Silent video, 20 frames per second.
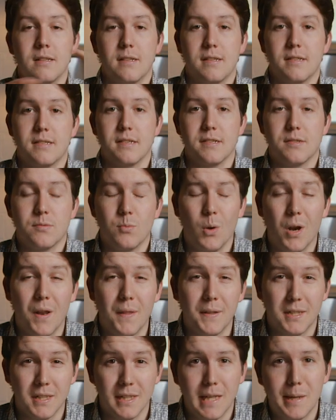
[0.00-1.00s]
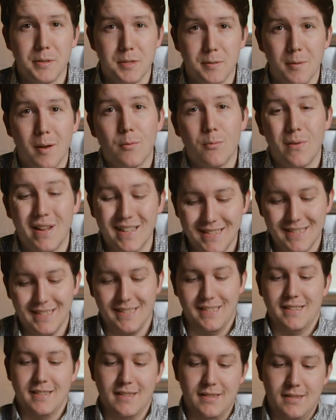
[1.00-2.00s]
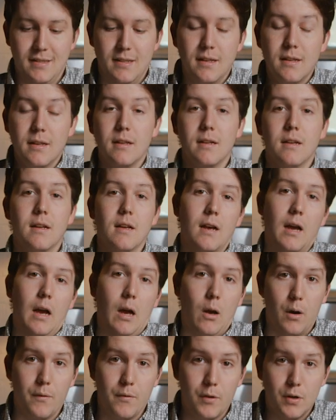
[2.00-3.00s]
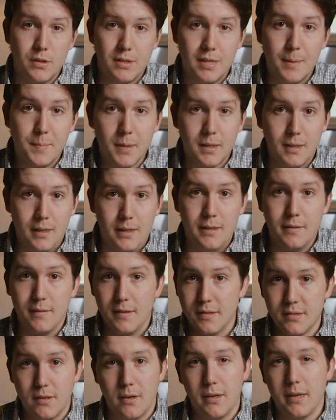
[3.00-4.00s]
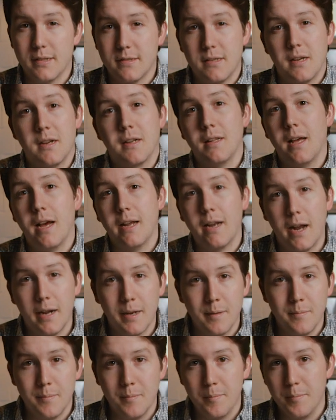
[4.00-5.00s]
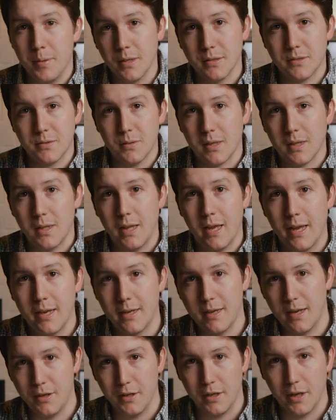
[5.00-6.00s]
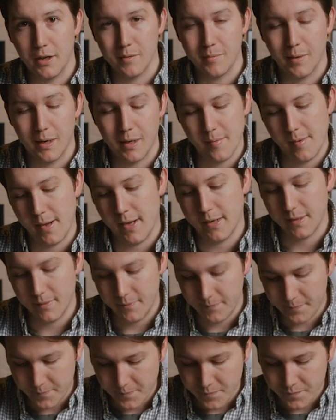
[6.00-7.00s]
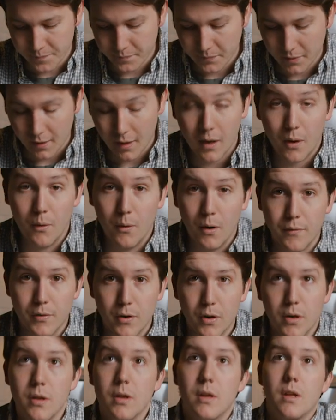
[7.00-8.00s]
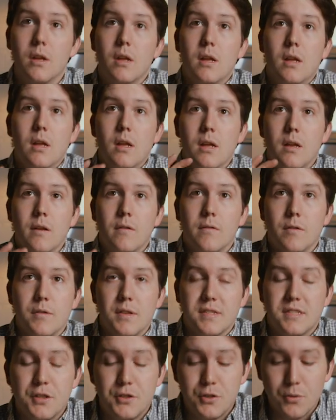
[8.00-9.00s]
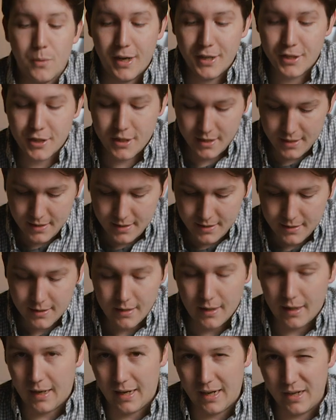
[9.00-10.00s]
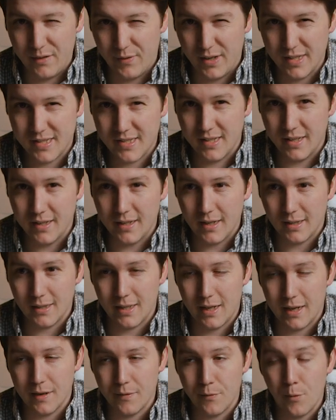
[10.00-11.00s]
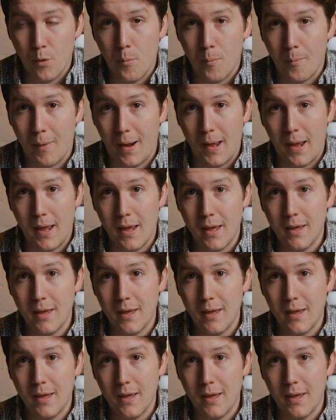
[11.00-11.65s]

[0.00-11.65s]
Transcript: This is one of the dilemmas about renting. However, typically, this all gets on a line item, billed to a client, and you get your money back. However, for this situation, I invested a lot of my